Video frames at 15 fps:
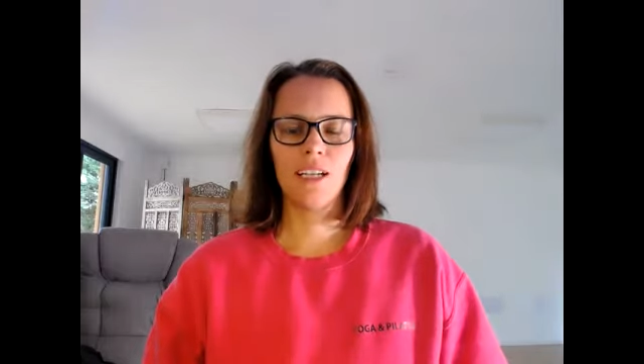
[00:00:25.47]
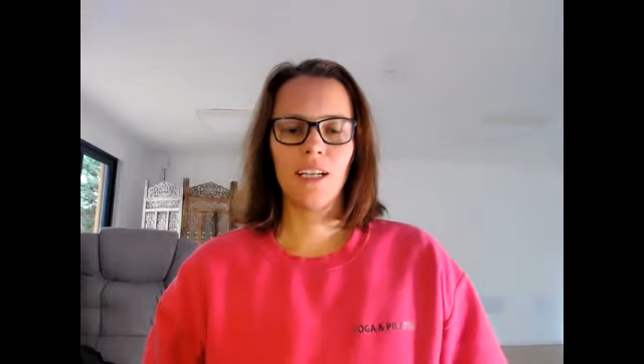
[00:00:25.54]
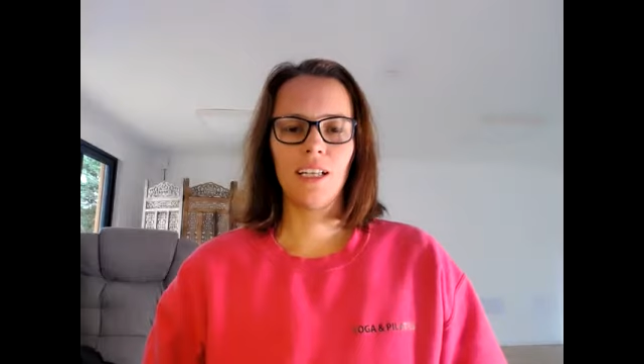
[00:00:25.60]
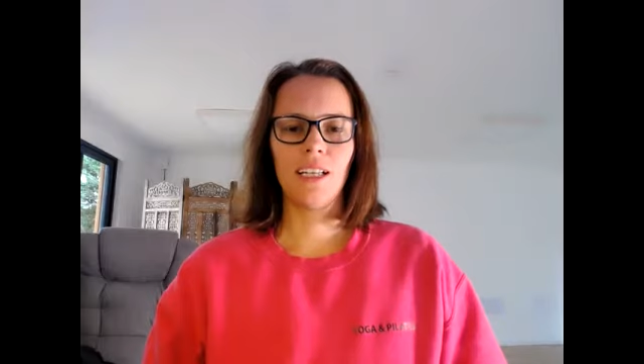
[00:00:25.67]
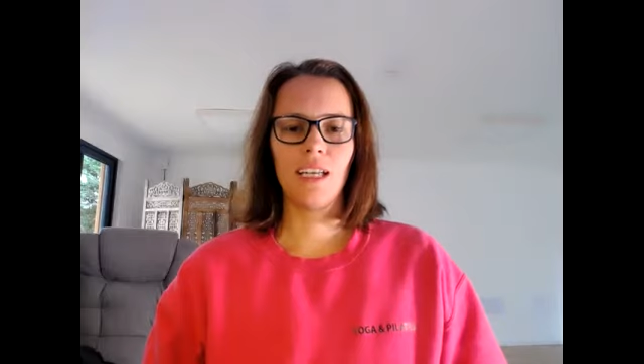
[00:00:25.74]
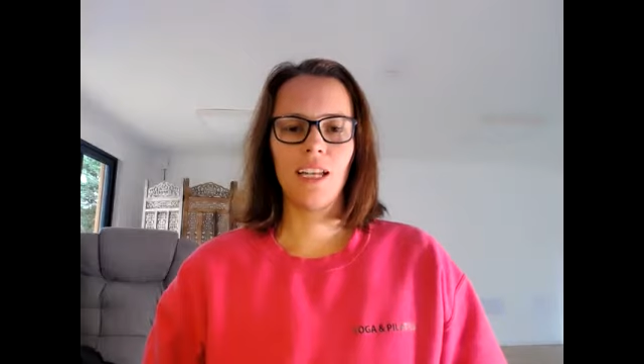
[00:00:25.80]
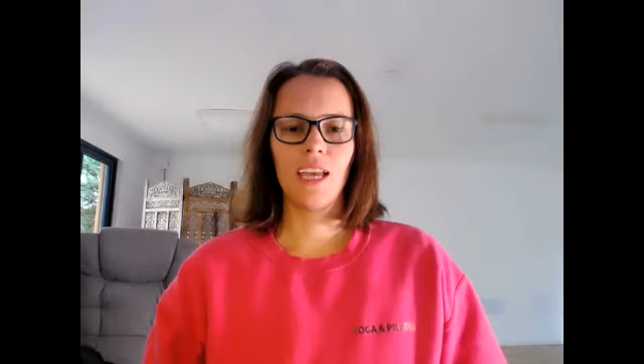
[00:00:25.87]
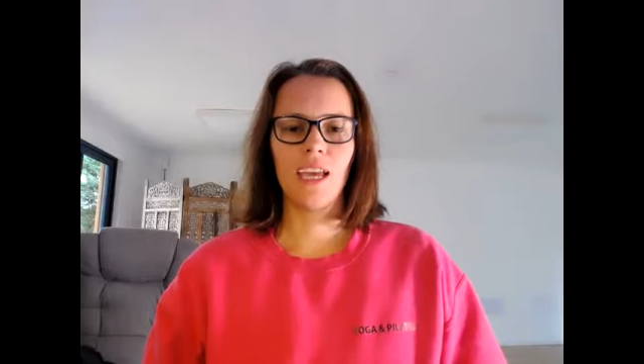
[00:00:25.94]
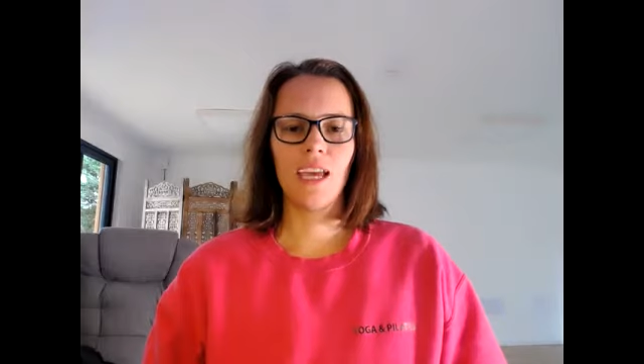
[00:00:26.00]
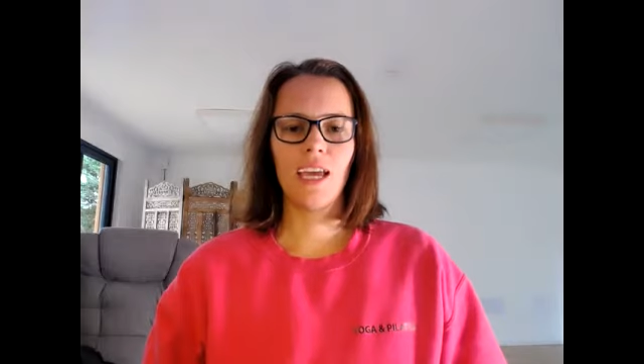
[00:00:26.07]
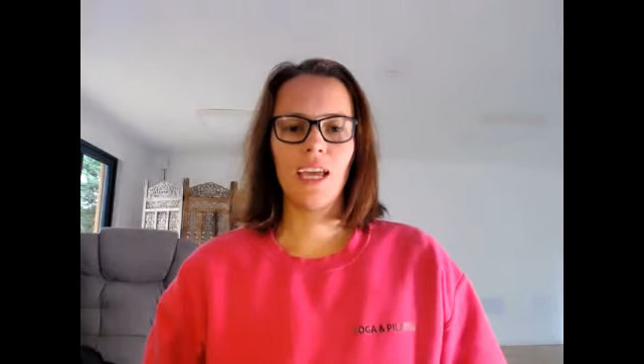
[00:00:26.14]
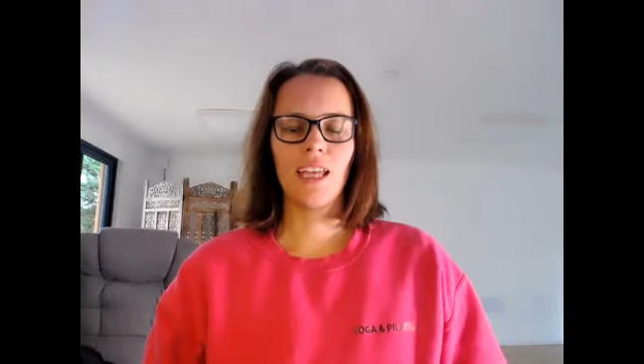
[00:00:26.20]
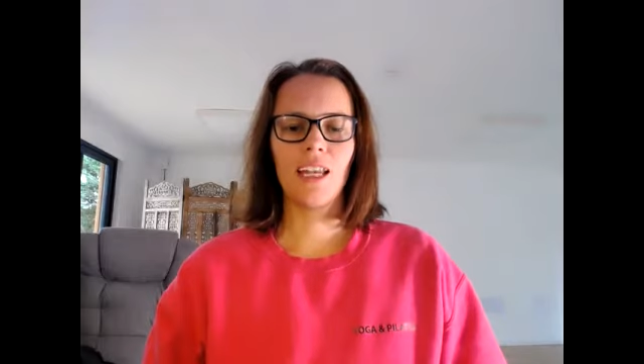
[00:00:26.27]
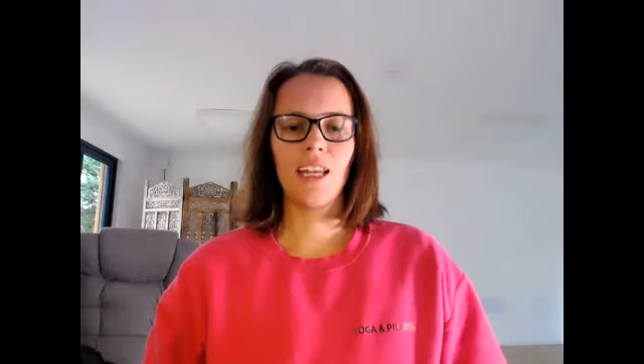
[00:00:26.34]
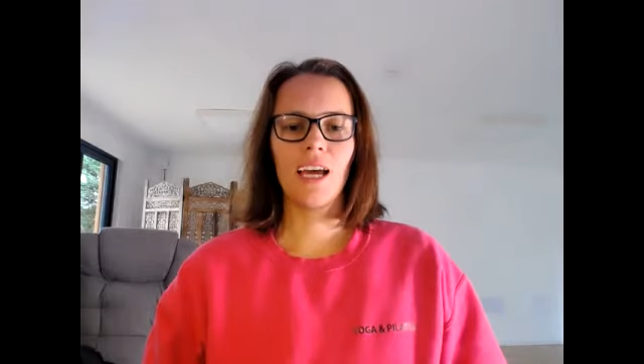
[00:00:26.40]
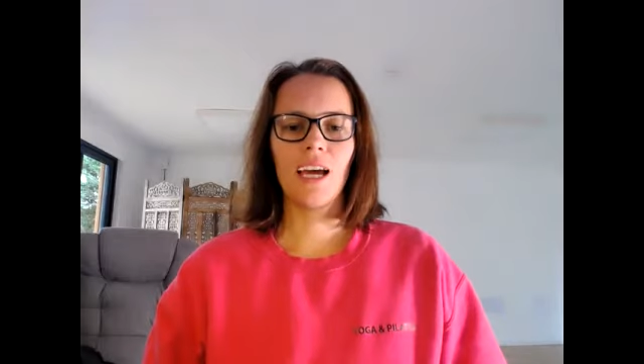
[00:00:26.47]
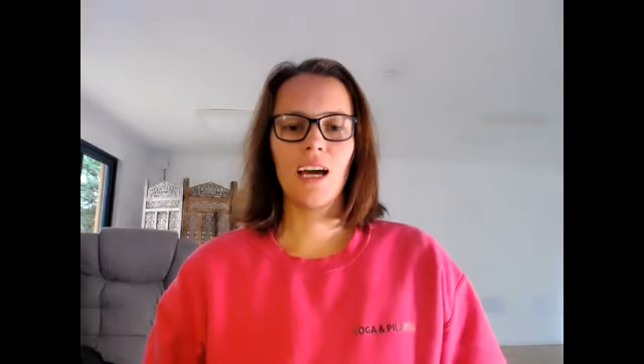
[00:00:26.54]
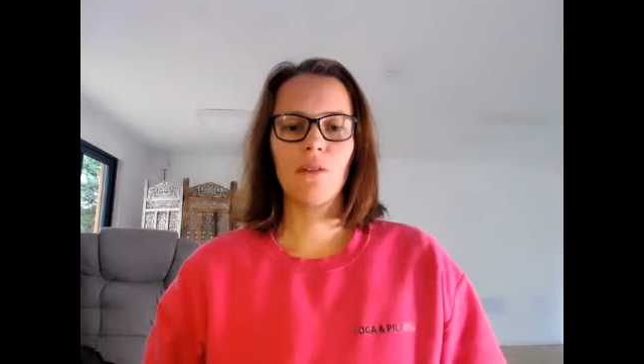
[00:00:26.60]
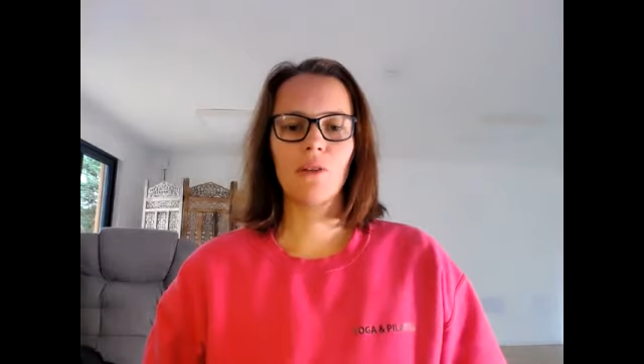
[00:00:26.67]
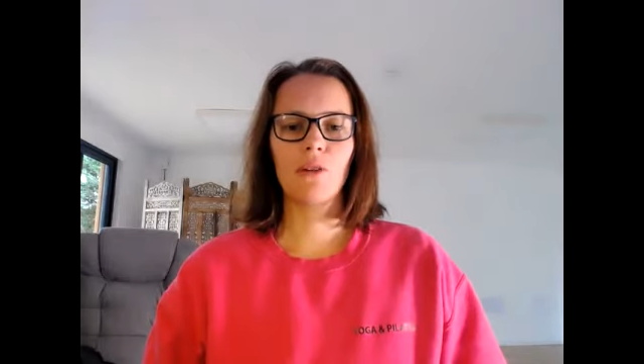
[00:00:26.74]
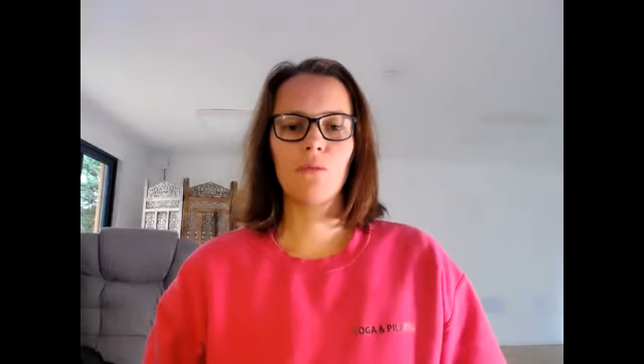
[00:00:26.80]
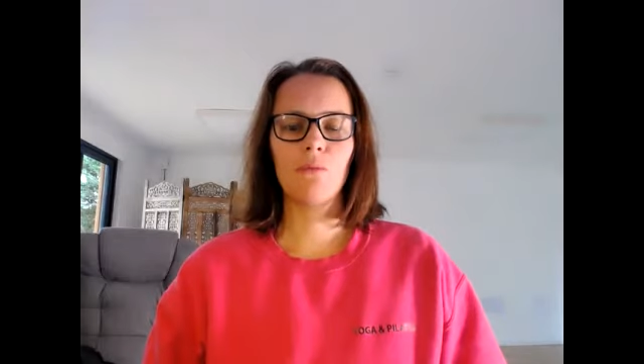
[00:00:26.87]
And then
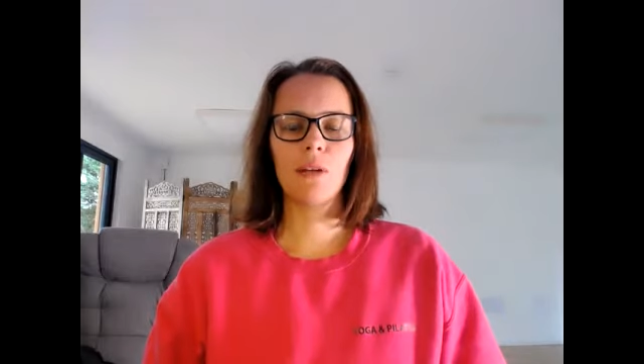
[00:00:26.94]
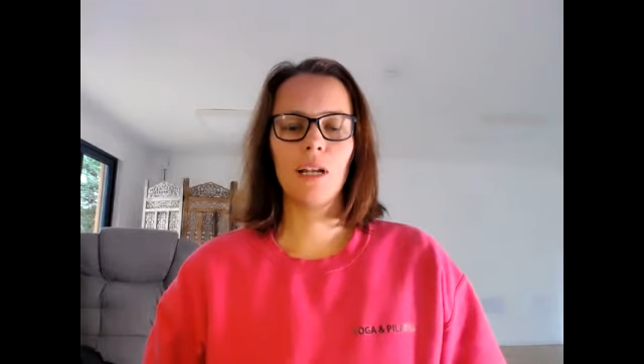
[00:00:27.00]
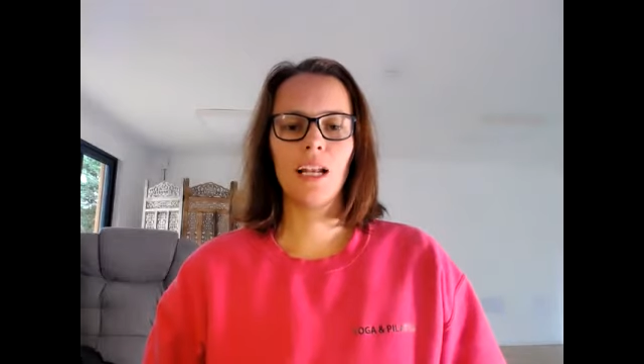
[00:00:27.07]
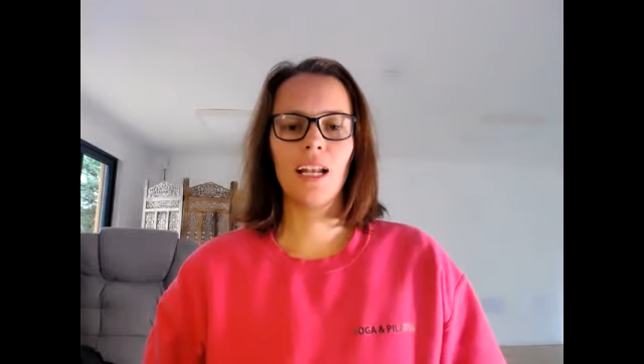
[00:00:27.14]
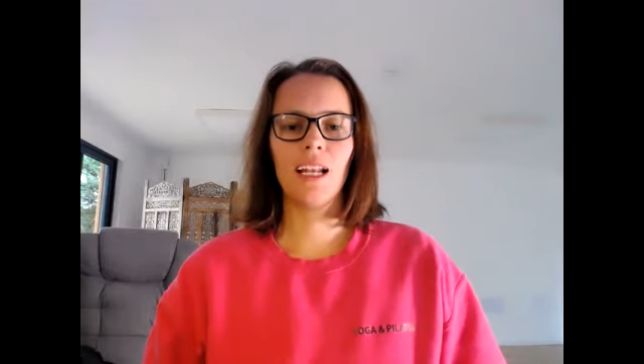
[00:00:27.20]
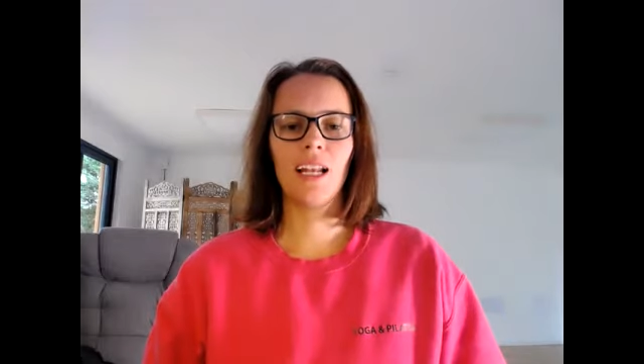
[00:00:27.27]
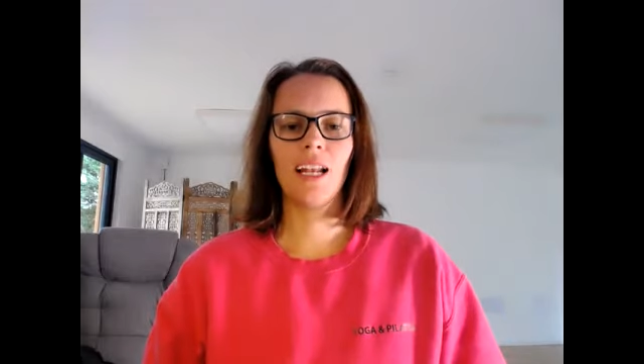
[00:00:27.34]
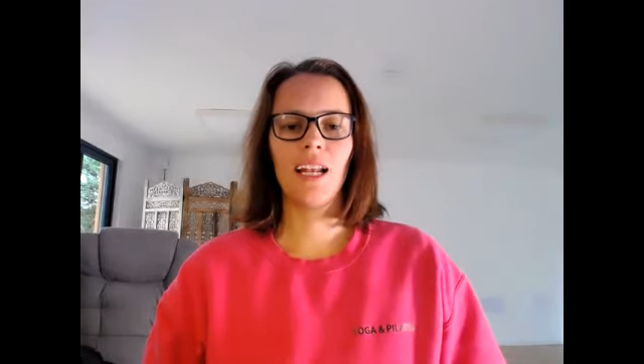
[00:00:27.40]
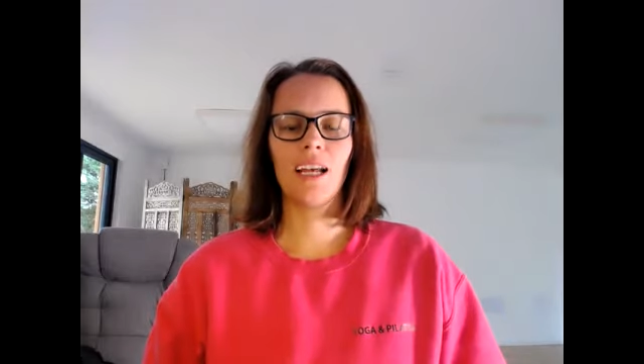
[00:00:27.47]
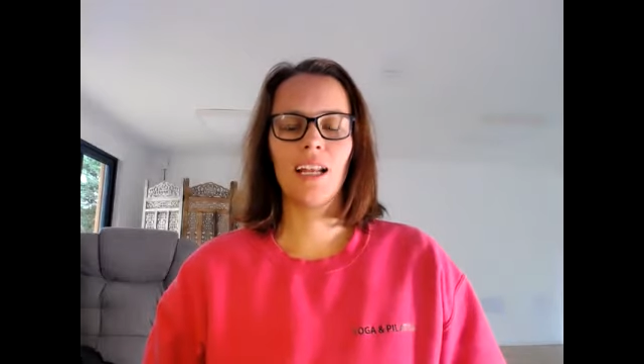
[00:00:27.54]
inhale completely,